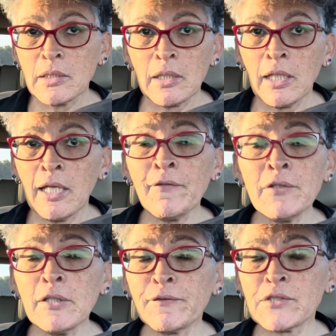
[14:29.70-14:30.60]
Even
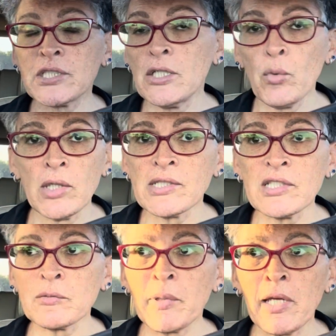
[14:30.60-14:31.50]
if she wasn't
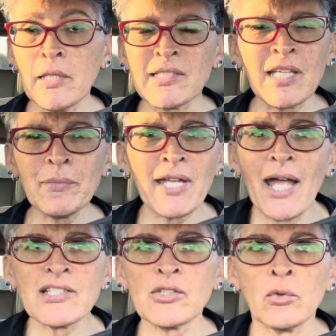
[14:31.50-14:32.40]
spayed, some
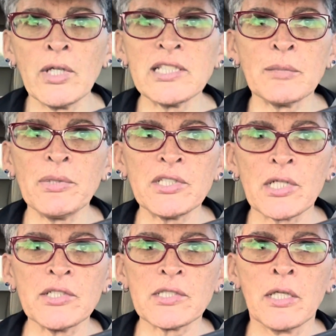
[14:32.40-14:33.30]
cats don't like to be
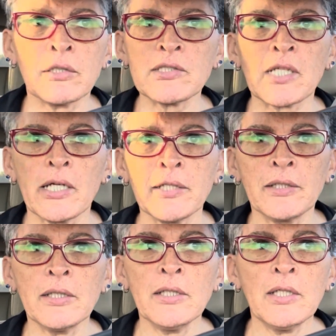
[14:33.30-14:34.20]
touched on their side.
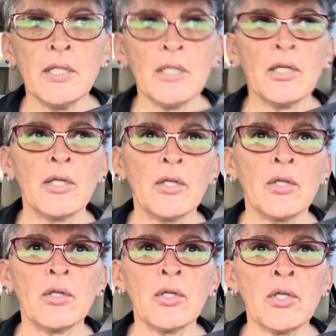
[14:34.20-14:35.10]

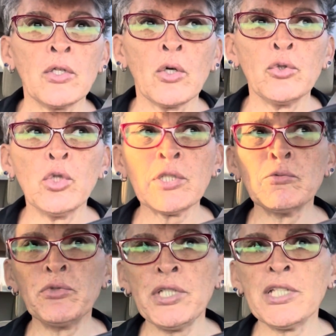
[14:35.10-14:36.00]
You know, you can
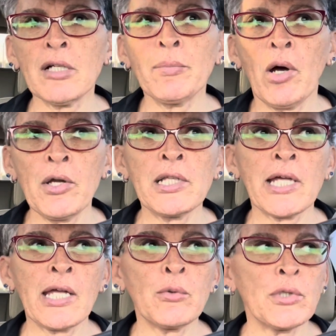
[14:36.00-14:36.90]
read their body
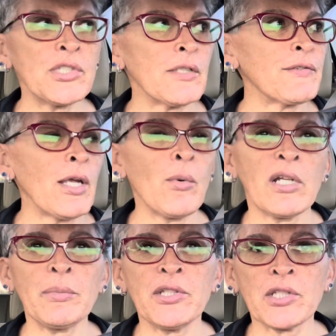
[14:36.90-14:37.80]
language if they want to
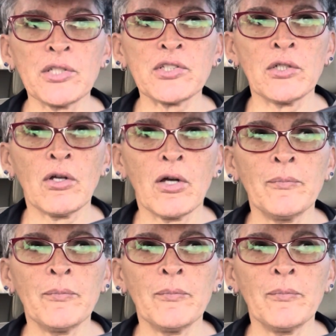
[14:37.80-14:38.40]
be touched or not.